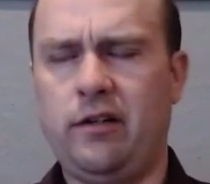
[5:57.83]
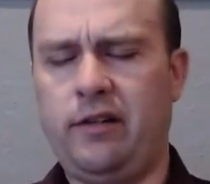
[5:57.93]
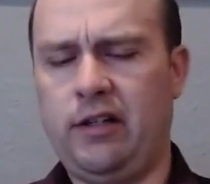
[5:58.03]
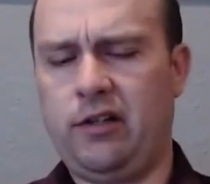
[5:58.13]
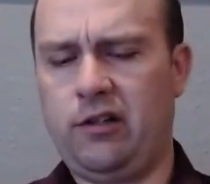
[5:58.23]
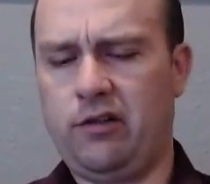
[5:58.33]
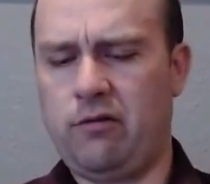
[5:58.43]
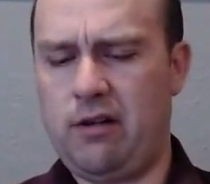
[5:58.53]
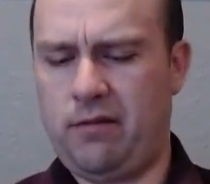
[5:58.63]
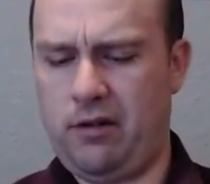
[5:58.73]
I think just
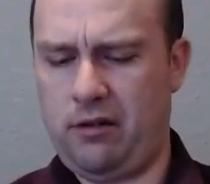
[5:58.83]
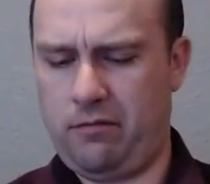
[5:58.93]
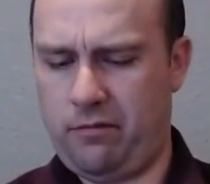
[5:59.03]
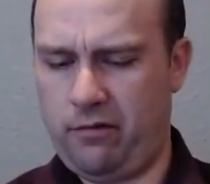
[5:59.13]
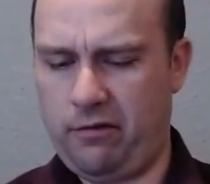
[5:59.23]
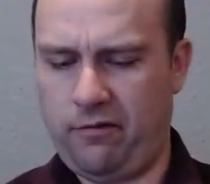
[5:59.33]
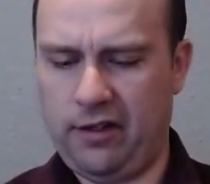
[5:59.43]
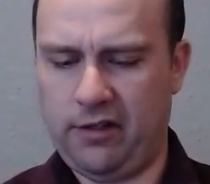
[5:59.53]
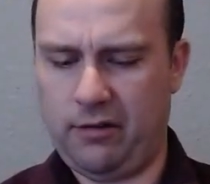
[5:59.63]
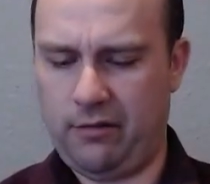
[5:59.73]
wrapped up or is
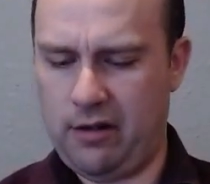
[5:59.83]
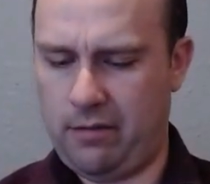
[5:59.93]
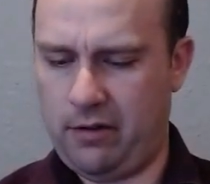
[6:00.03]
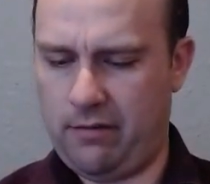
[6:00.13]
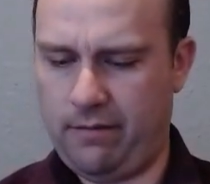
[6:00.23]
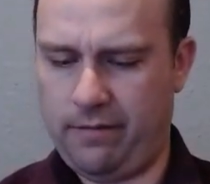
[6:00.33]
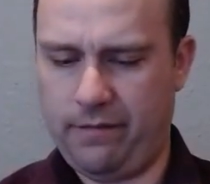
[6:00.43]
fixing to wrap up,